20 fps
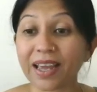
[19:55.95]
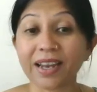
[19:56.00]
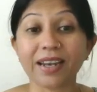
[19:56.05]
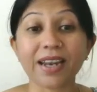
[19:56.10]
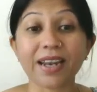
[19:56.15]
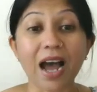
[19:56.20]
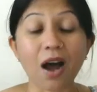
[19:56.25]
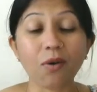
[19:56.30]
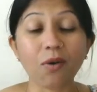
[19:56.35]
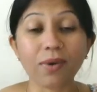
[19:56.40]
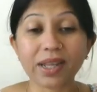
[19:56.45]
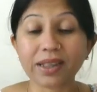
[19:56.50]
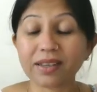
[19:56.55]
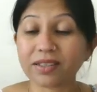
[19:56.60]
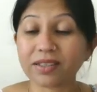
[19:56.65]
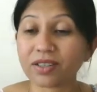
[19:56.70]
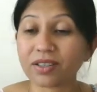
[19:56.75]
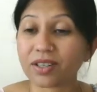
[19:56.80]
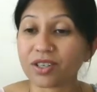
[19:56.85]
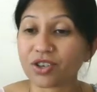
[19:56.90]
Now when
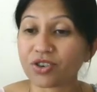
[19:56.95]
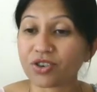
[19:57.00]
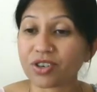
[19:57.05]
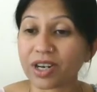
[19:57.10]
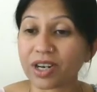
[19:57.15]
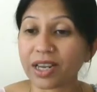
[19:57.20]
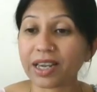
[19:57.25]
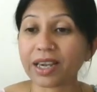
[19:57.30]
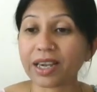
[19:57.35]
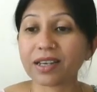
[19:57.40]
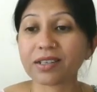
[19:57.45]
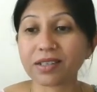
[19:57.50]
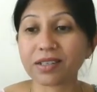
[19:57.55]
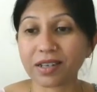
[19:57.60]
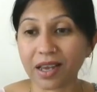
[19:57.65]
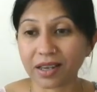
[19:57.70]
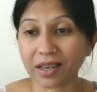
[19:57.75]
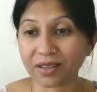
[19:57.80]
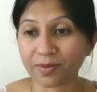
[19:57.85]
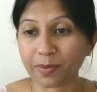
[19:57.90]
this shrinkage
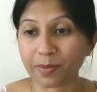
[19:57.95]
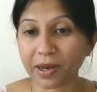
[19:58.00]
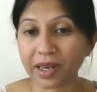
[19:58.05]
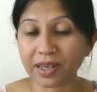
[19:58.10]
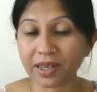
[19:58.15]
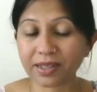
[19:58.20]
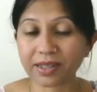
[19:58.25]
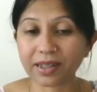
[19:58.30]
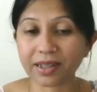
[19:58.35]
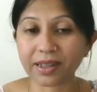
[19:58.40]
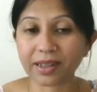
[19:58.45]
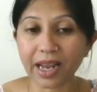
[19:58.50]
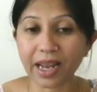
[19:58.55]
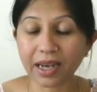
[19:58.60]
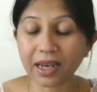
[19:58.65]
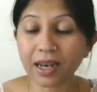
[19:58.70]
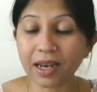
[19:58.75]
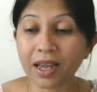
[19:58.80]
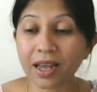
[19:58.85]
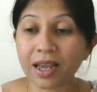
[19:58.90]
takes place, then
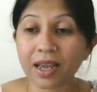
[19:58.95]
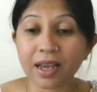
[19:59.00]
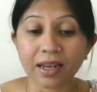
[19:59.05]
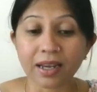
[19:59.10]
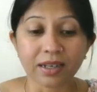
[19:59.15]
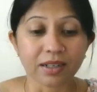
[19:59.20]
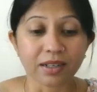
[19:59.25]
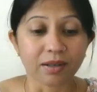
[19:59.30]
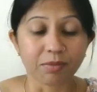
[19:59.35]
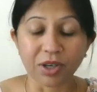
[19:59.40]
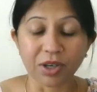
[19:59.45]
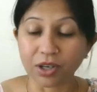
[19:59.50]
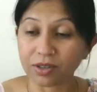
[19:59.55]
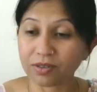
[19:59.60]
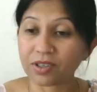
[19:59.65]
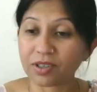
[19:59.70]
because of the